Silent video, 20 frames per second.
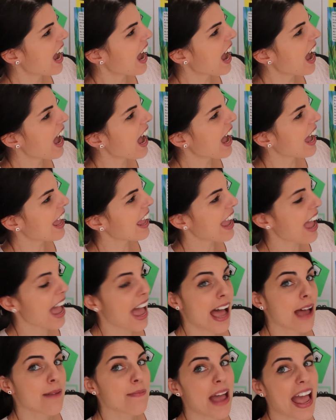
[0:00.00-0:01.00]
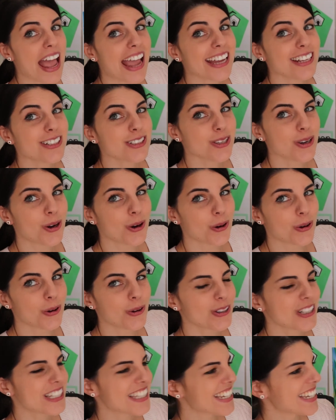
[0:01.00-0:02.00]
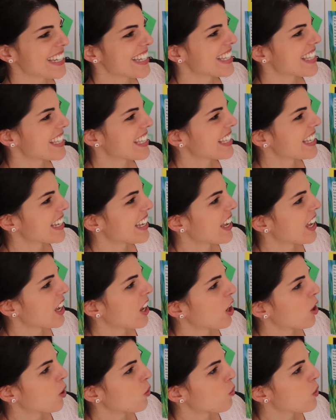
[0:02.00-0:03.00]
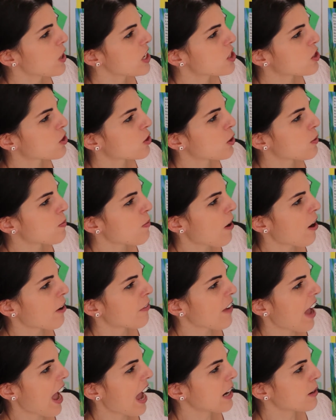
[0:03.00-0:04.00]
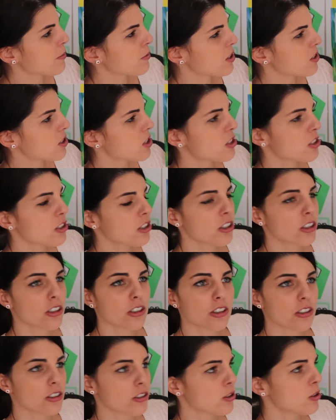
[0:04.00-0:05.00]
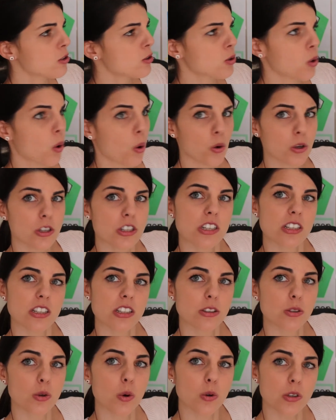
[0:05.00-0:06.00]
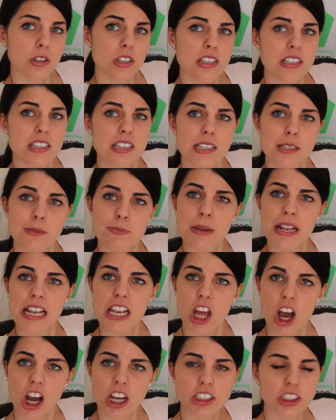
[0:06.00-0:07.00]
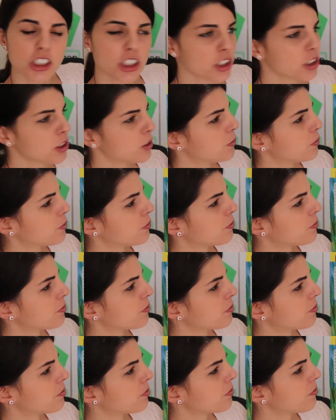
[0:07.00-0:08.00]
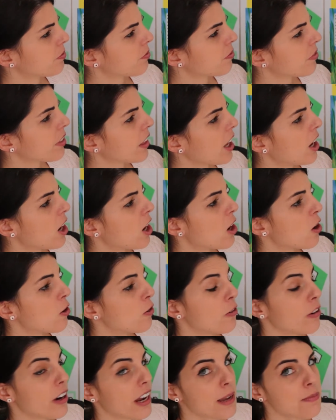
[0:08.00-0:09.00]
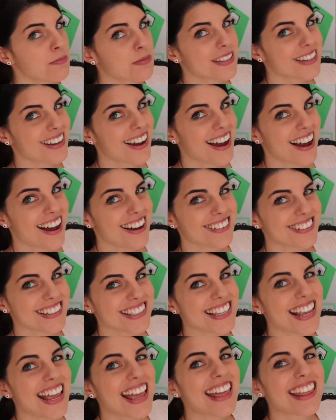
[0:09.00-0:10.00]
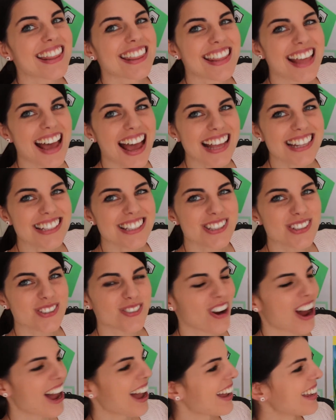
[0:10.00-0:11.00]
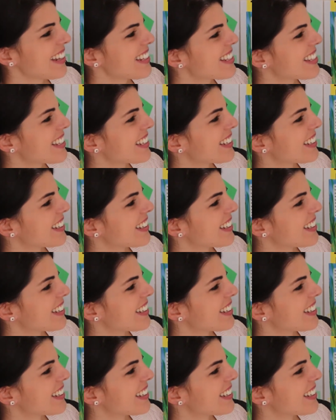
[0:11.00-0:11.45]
I am a tortoise. Which group of animals do tortoises belong to? Reptiles, that's right.